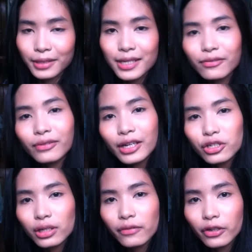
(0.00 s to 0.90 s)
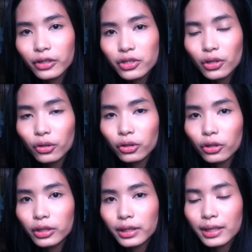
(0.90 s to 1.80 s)
This actually foundation
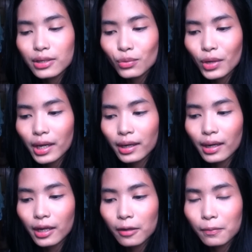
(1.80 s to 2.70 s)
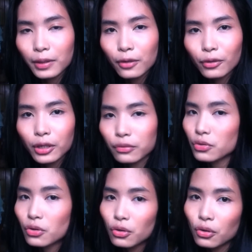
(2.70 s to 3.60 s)
tutorial is when I'll be going to
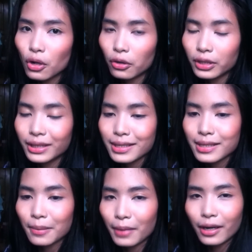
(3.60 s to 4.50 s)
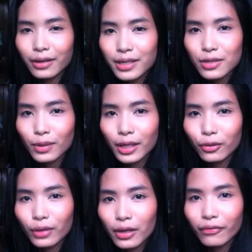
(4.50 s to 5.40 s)
school or running some errands when
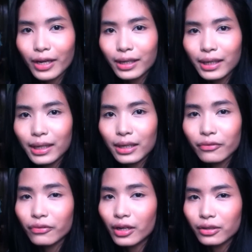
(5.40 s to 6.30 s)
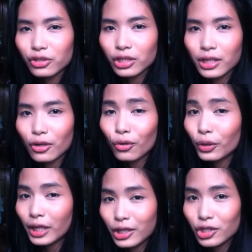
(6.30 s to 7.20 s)
I don't have any function
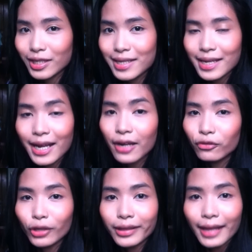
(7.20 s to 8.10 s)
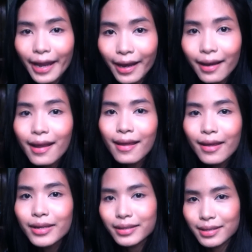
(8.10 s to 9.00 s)
or occasions I have to attend.
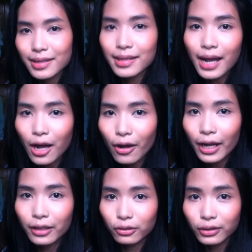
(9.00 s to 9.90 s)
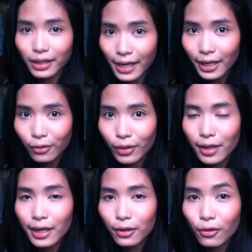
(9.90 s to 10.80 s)
This is how I look like
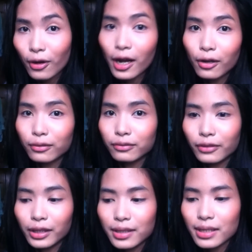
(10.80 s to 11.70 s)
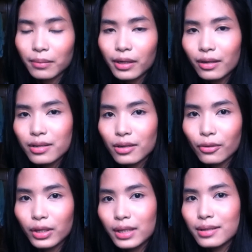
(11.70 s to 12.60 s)
when I go out running some errands
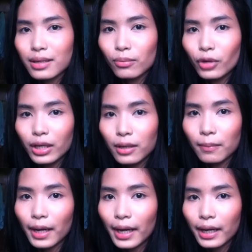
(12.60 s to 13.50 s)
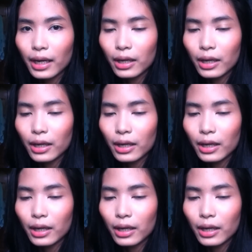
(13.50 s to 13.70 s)
or going somewhere nearby.